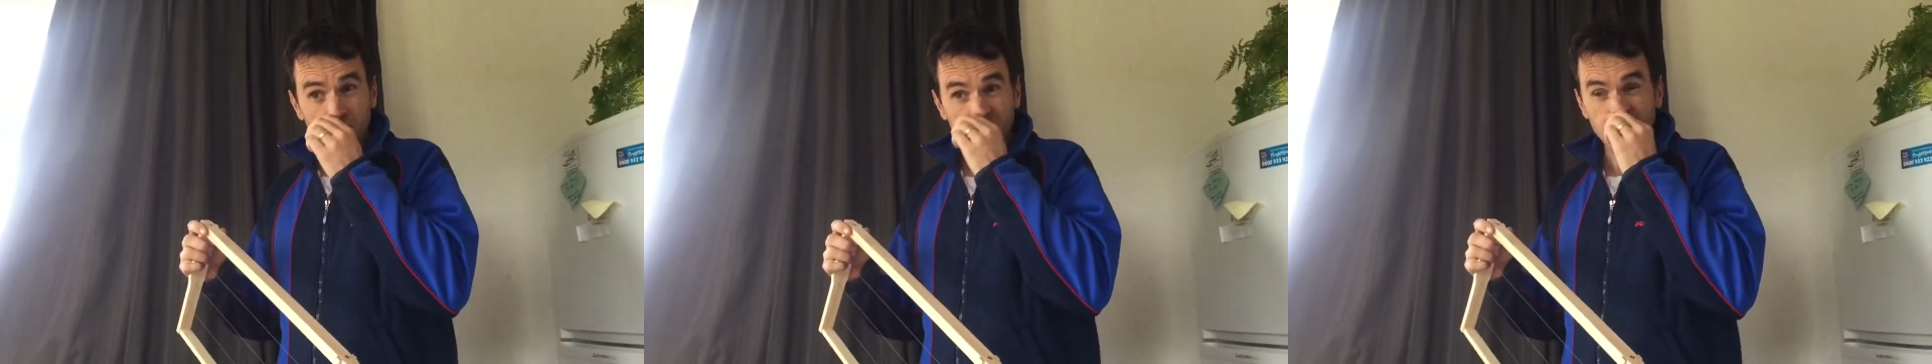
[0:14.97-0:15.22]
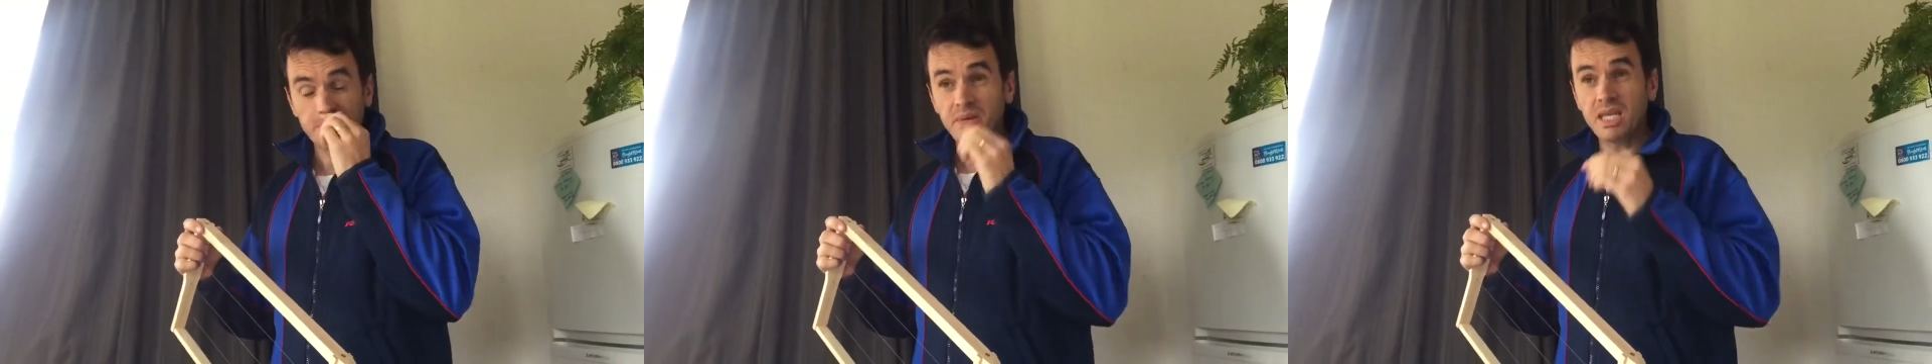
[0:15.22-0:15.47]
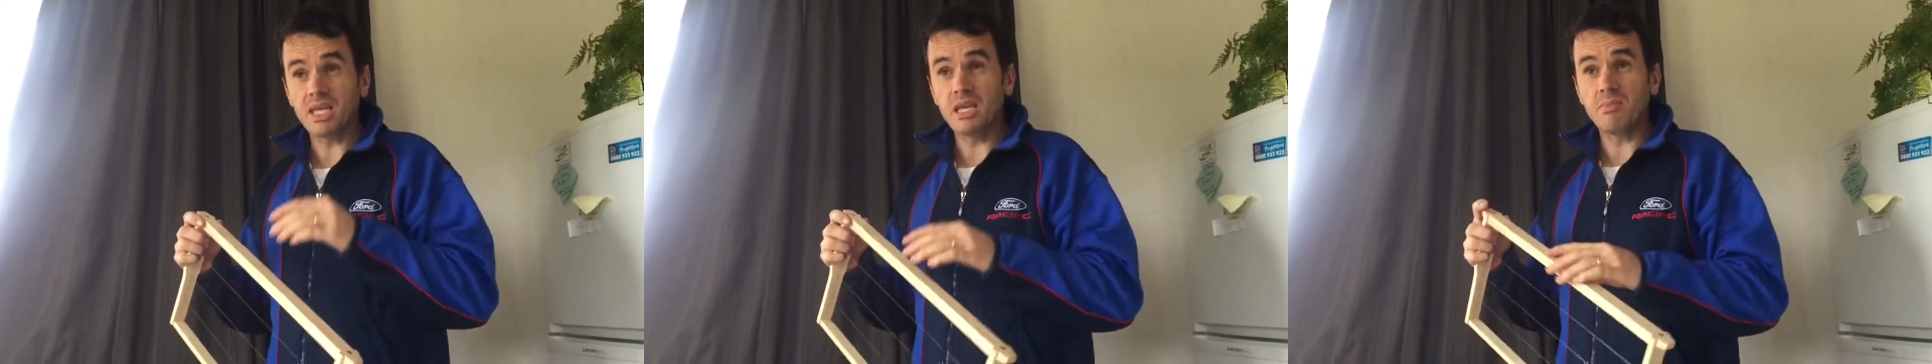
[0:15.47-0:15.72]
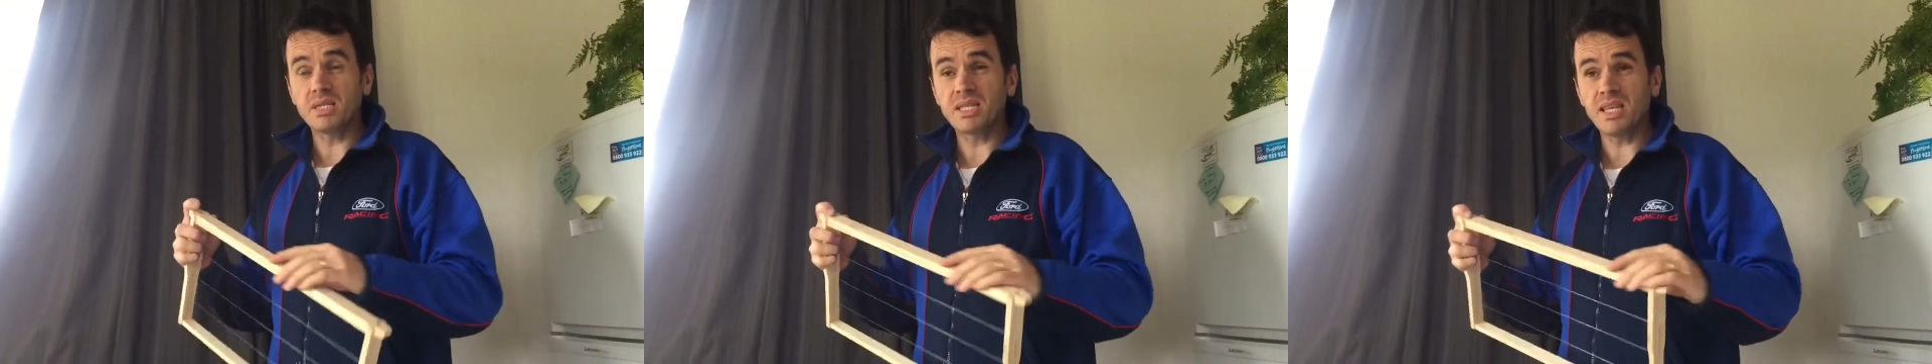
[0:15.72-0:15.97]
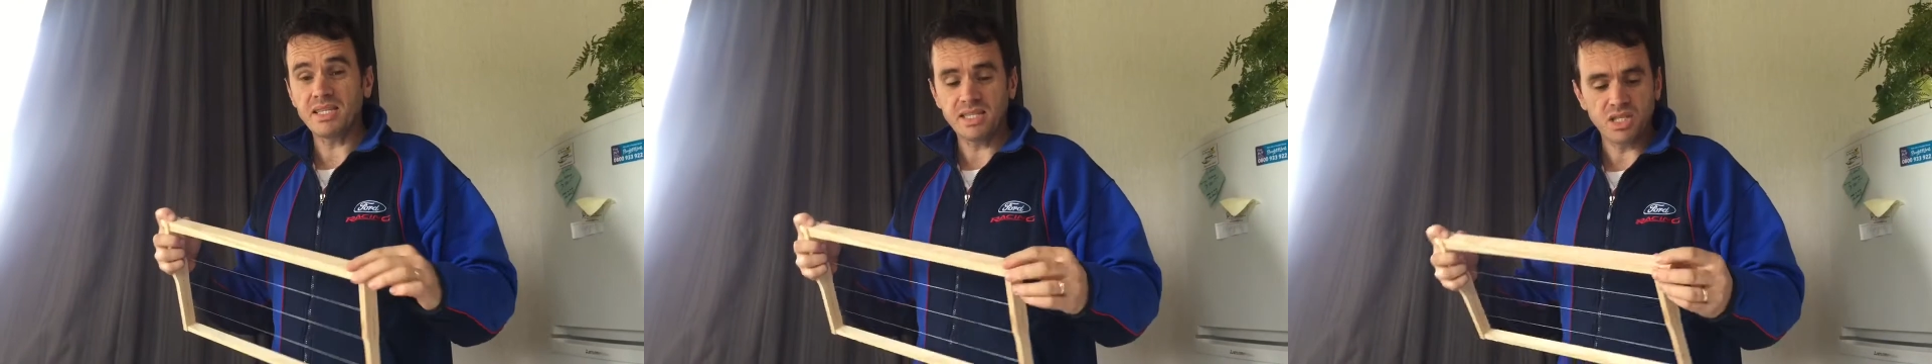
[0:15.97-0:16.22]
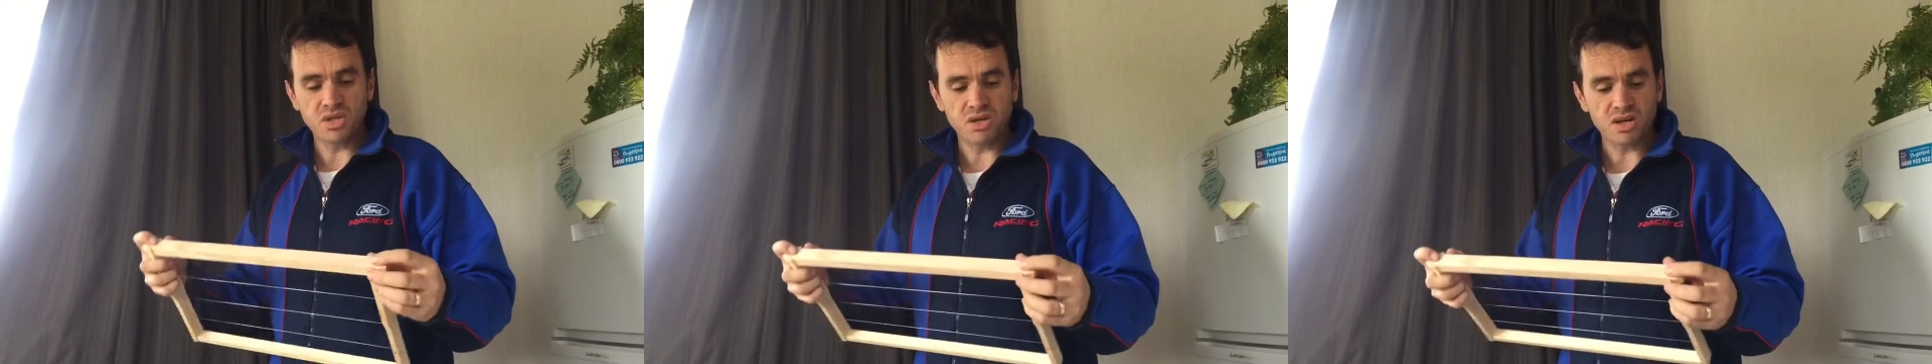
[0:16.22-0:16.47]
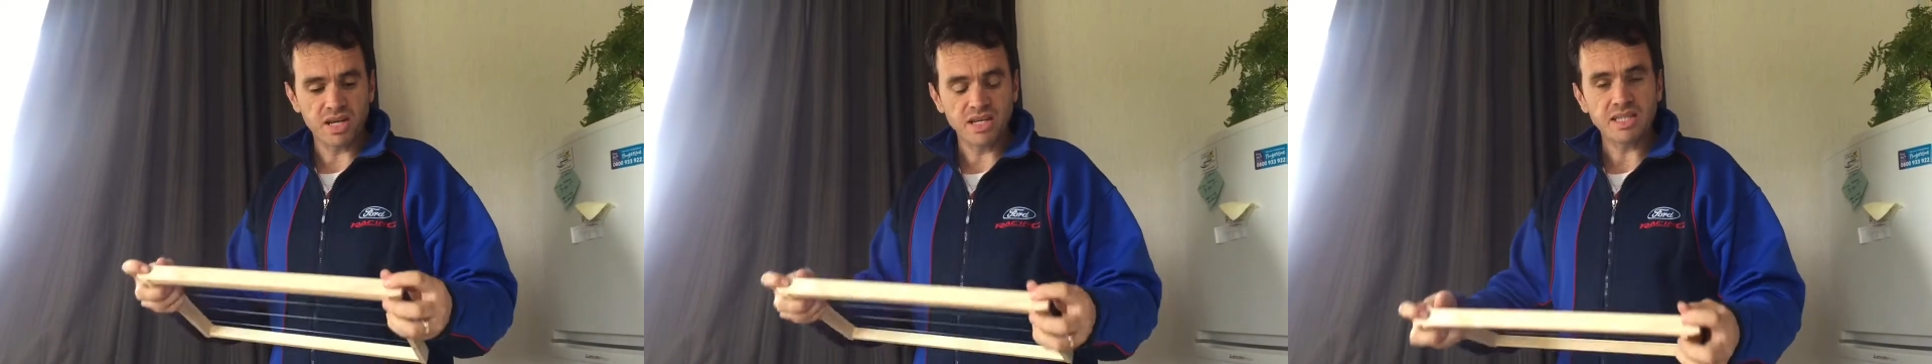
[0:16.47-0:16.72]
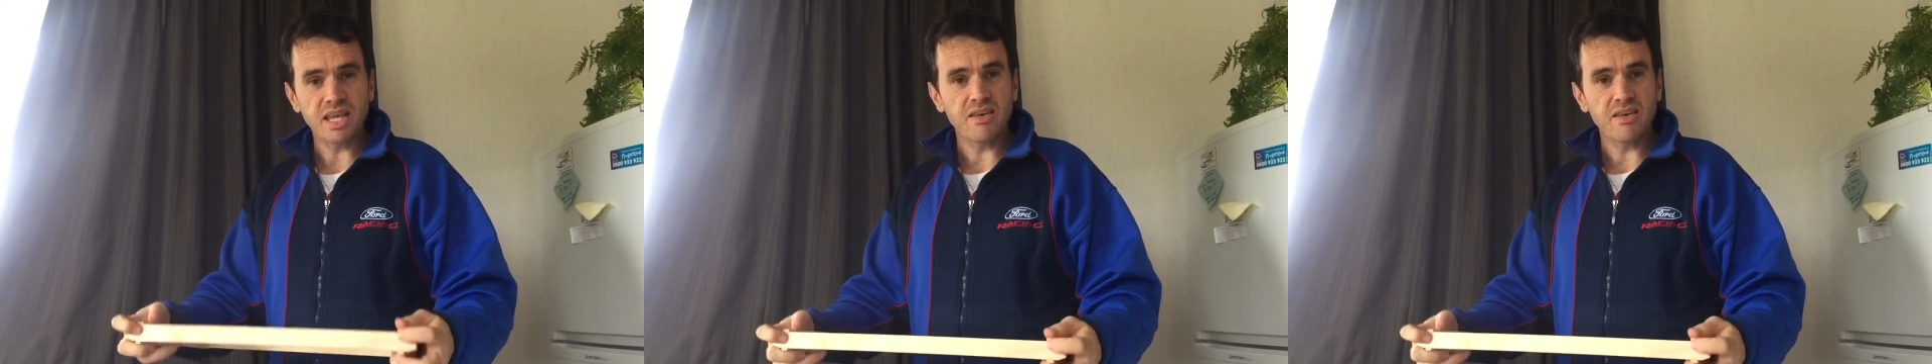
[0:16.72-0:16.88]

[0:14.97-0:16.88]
and one of the beekeepers there said you're not allowed to